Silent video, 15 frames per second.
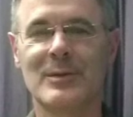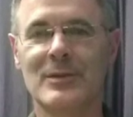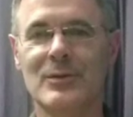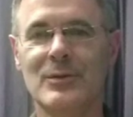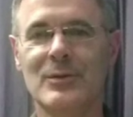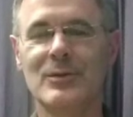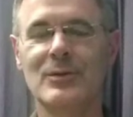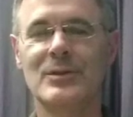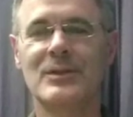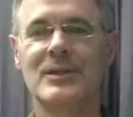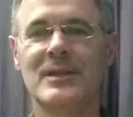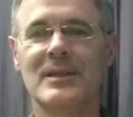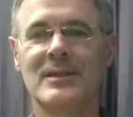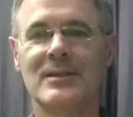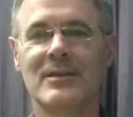me. And you
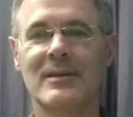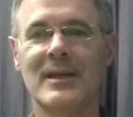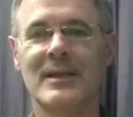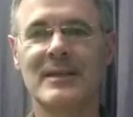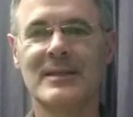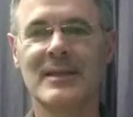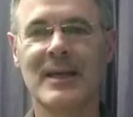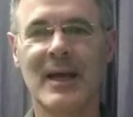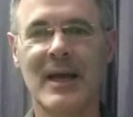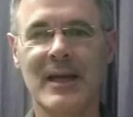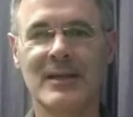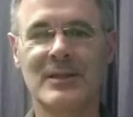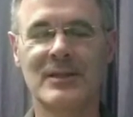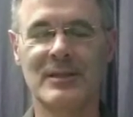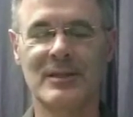see is there anything
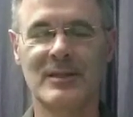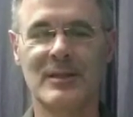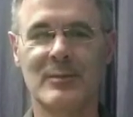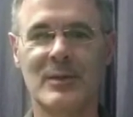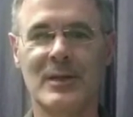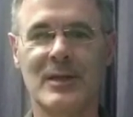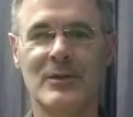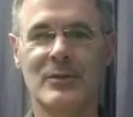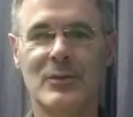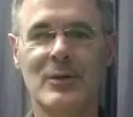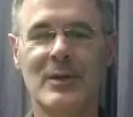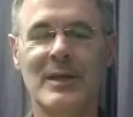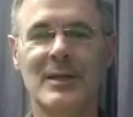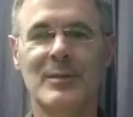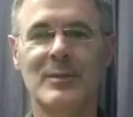anxious in me and
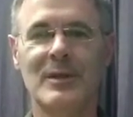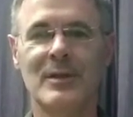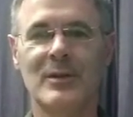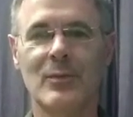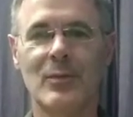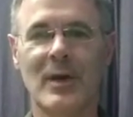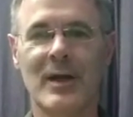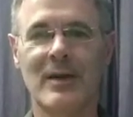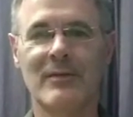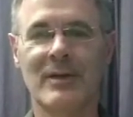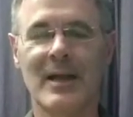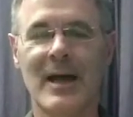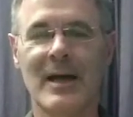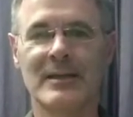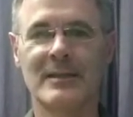you lead me in the way
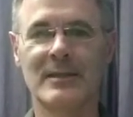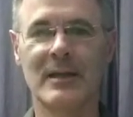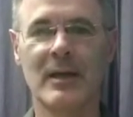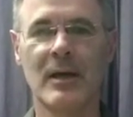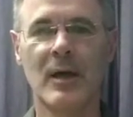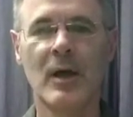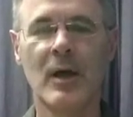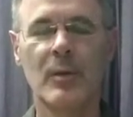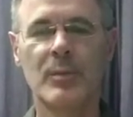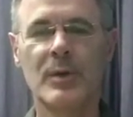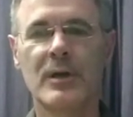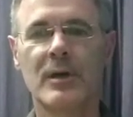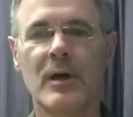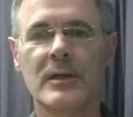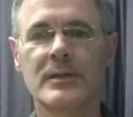everlasting.
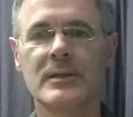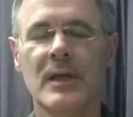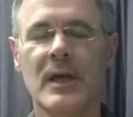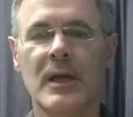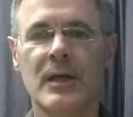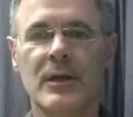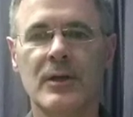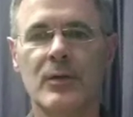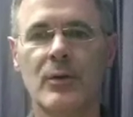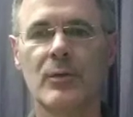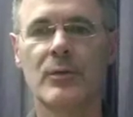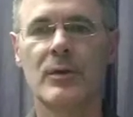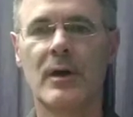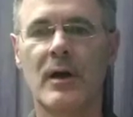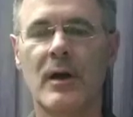Because you
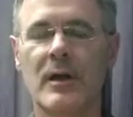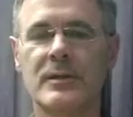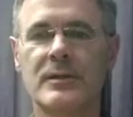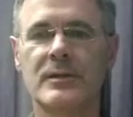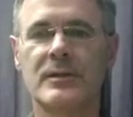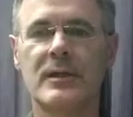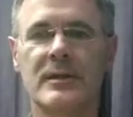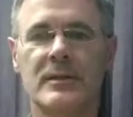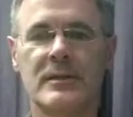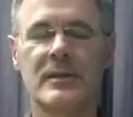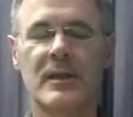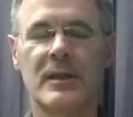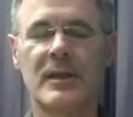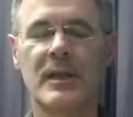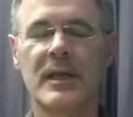know, there are
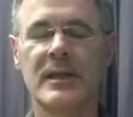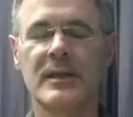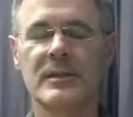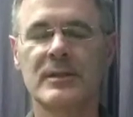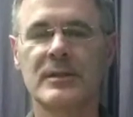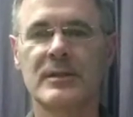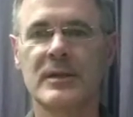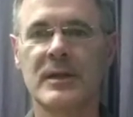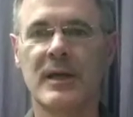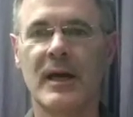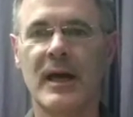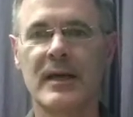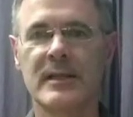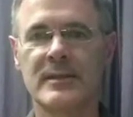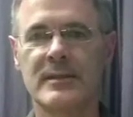certain things,
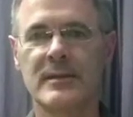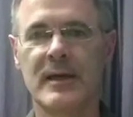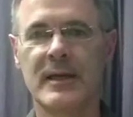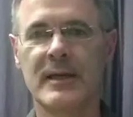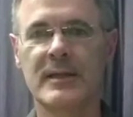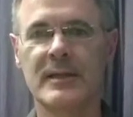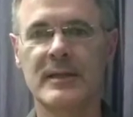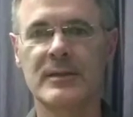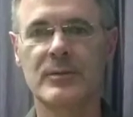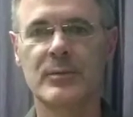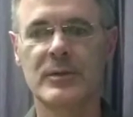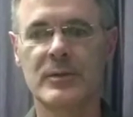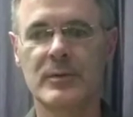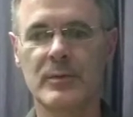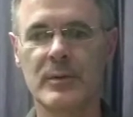anxieties,
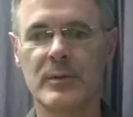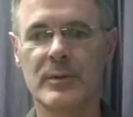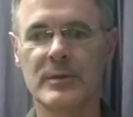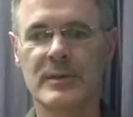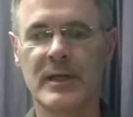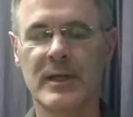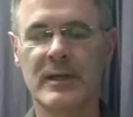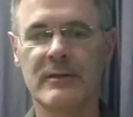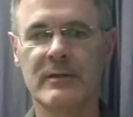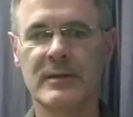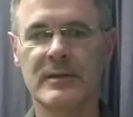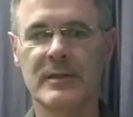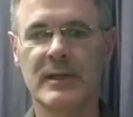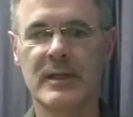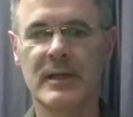which we were saying
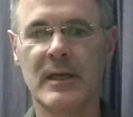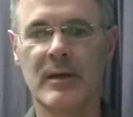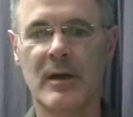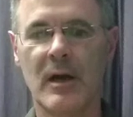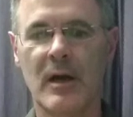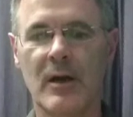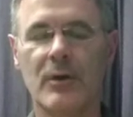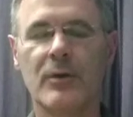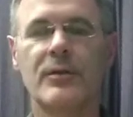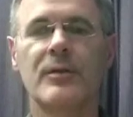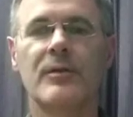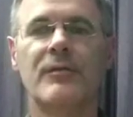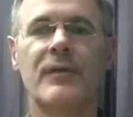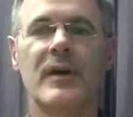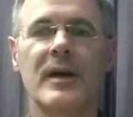recently, are
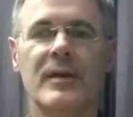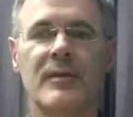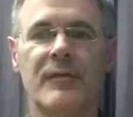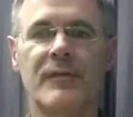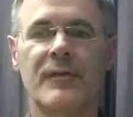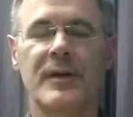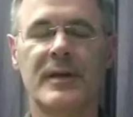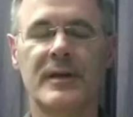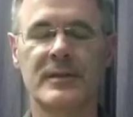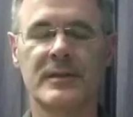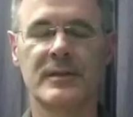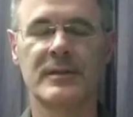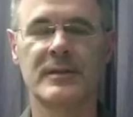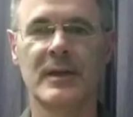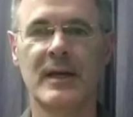undefined
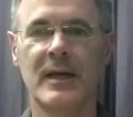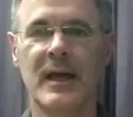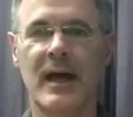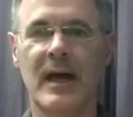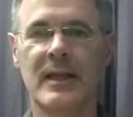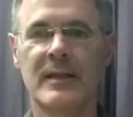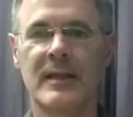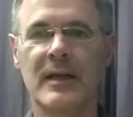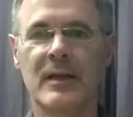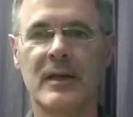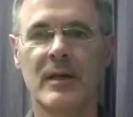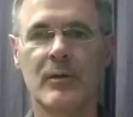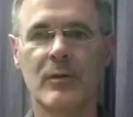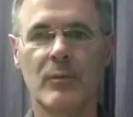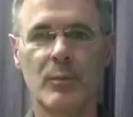fears. And they
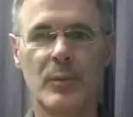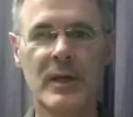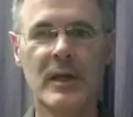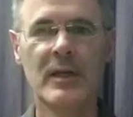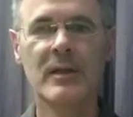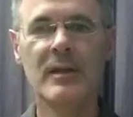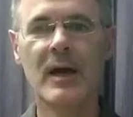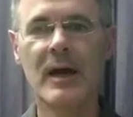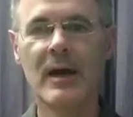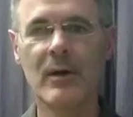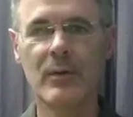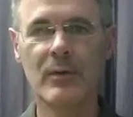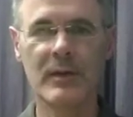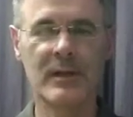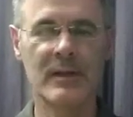can be
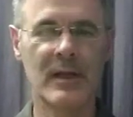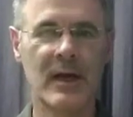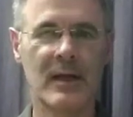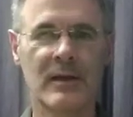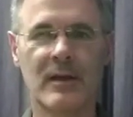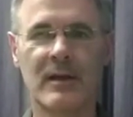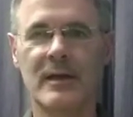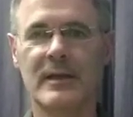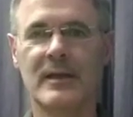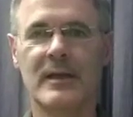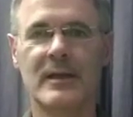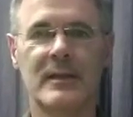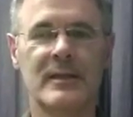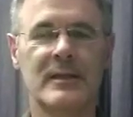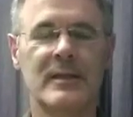down in that kind
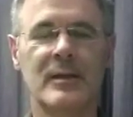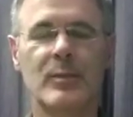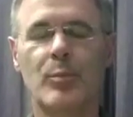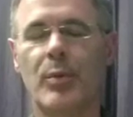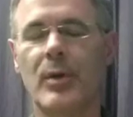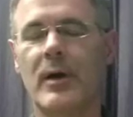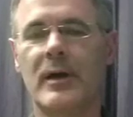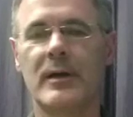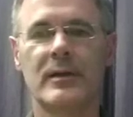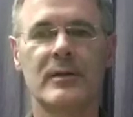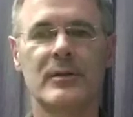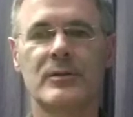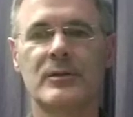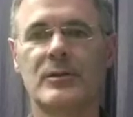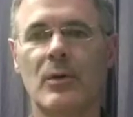of deep part of
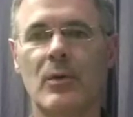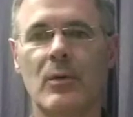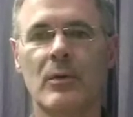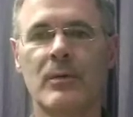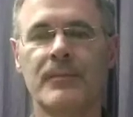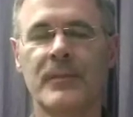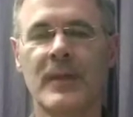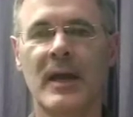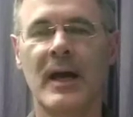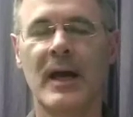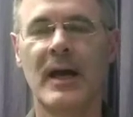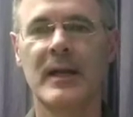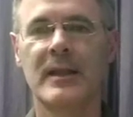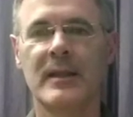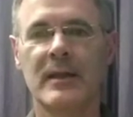the soul.
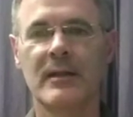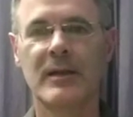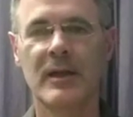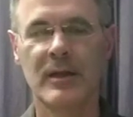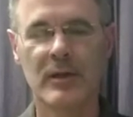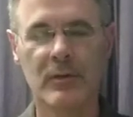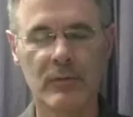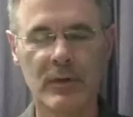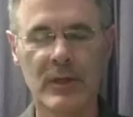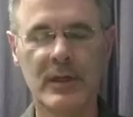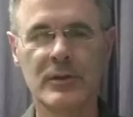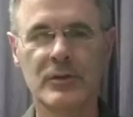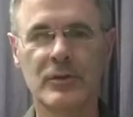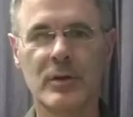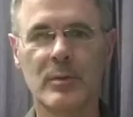And they can
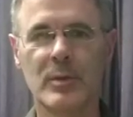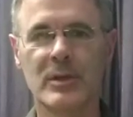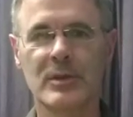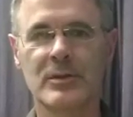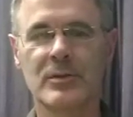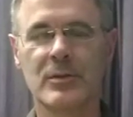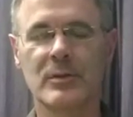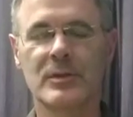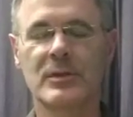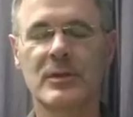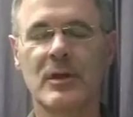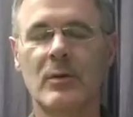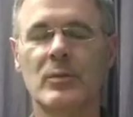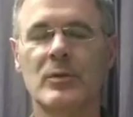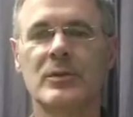really trouble us. So in
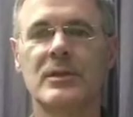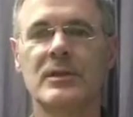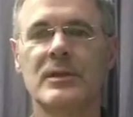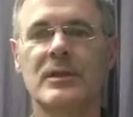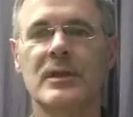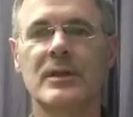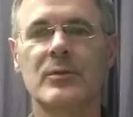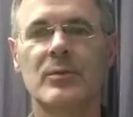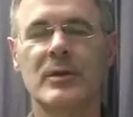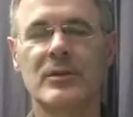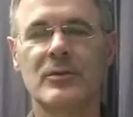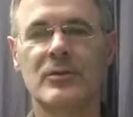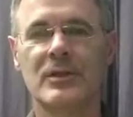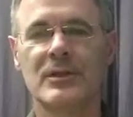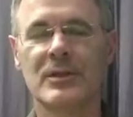Psalm 139,
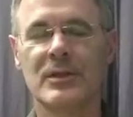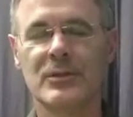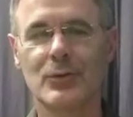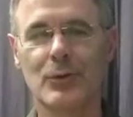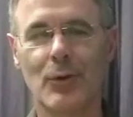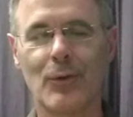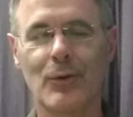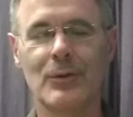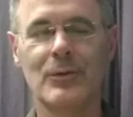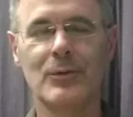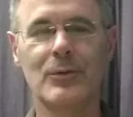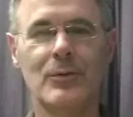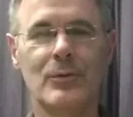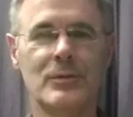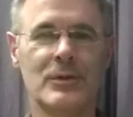23 says, Lord,
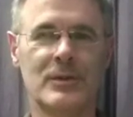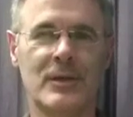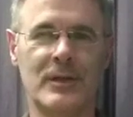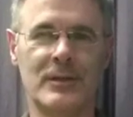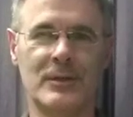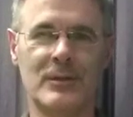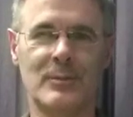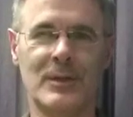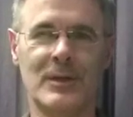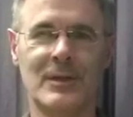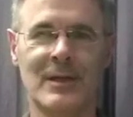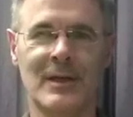you search me.